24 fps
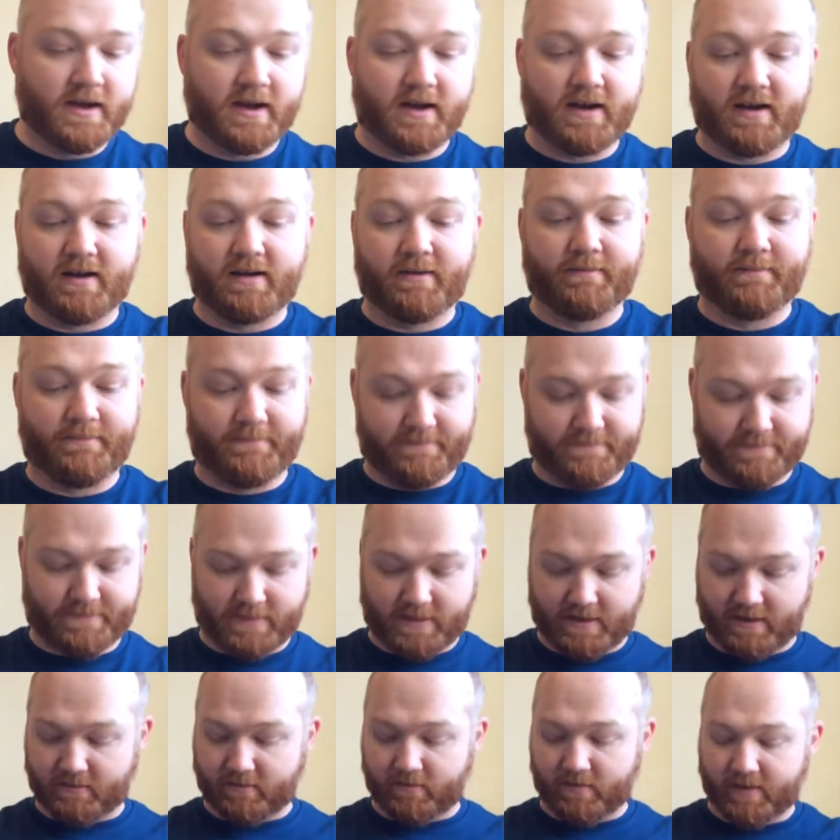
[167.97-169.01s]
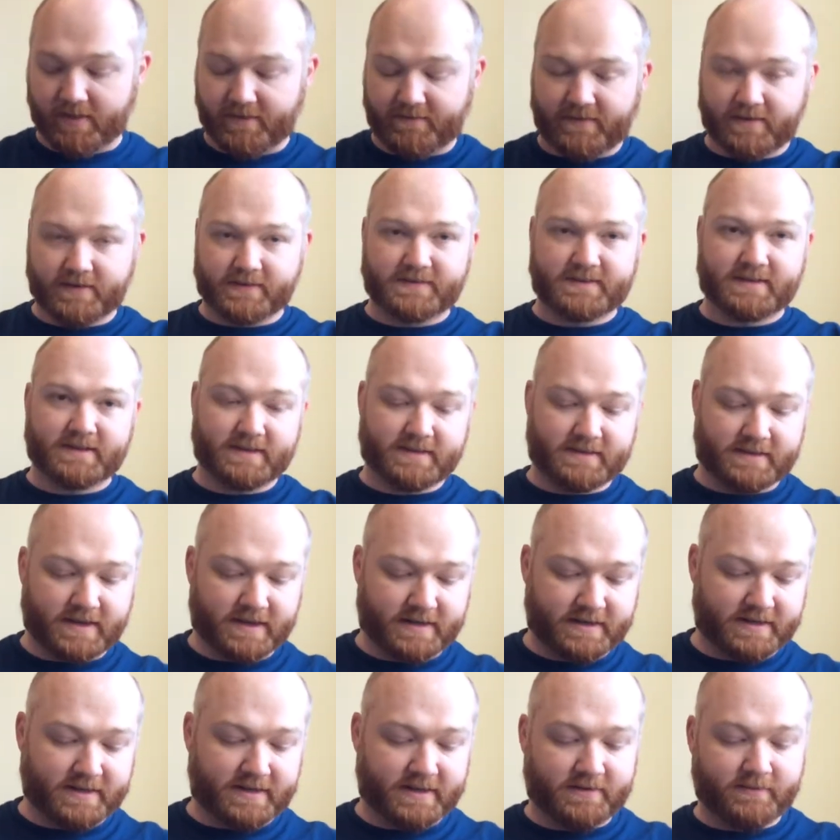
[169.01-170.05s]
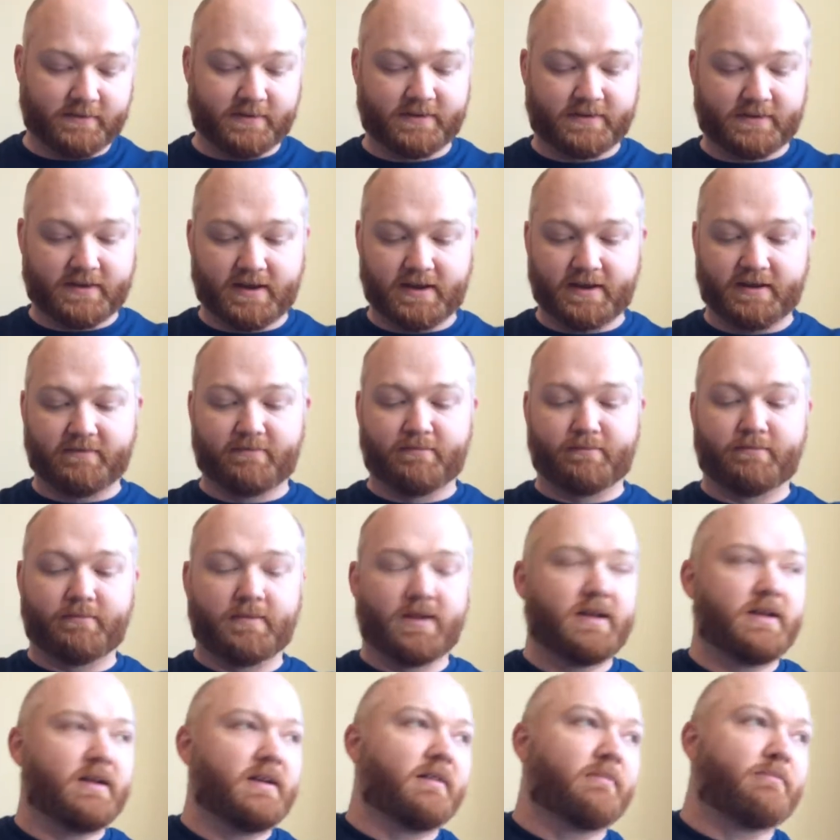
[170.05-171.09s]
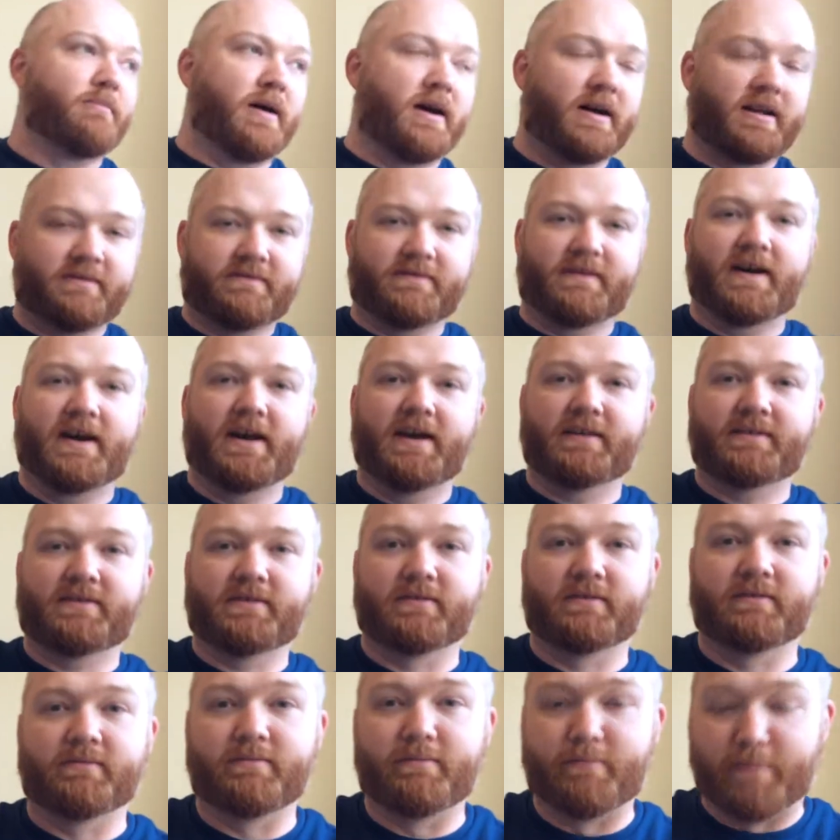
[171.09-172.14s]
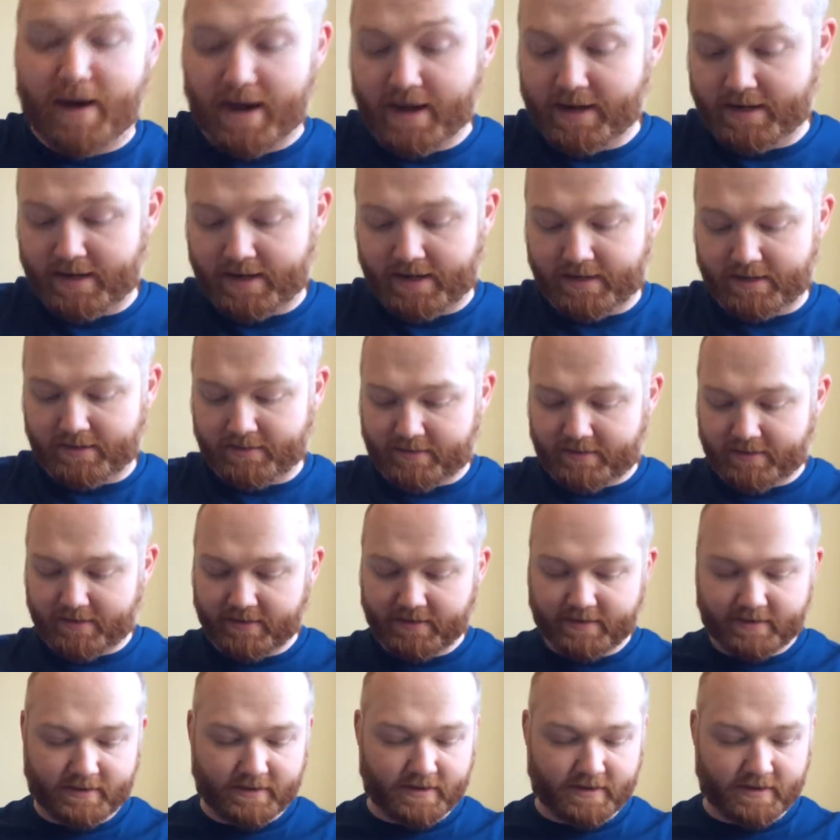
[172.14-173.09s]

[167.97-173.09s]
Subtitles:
One of the first things I did was kind of modify it to my needs.